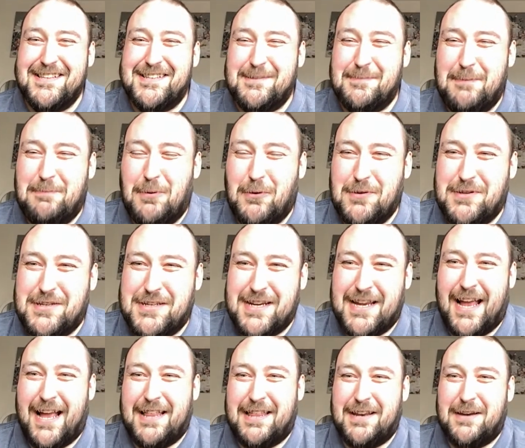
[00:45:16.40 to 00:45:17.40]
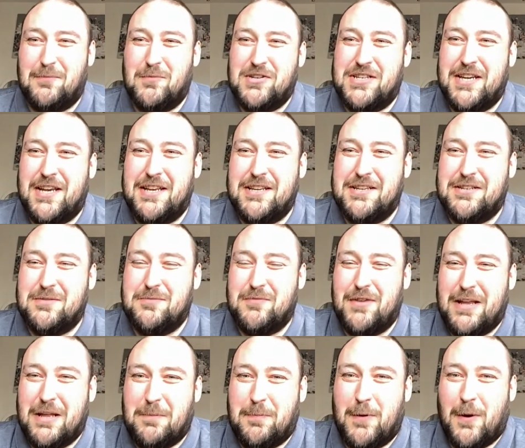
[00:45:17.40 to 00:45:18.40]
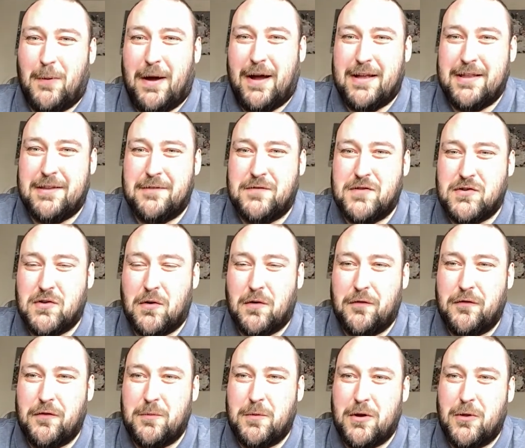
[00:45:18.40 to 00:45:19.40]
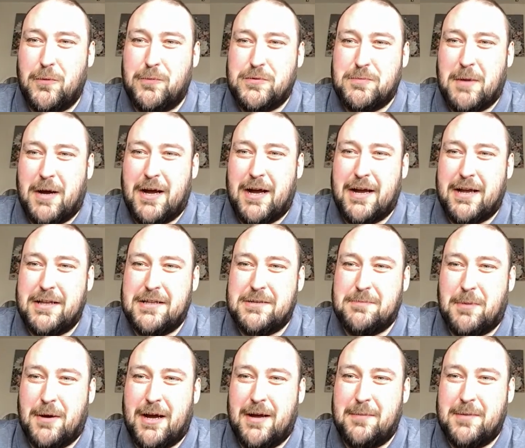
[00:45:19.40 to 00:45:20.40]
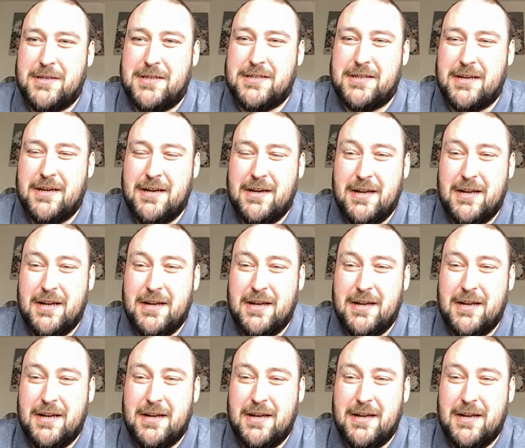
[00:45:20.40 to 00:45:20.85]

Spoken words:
be put together, and we're seeing some real proactive stuff from the club's marketing department.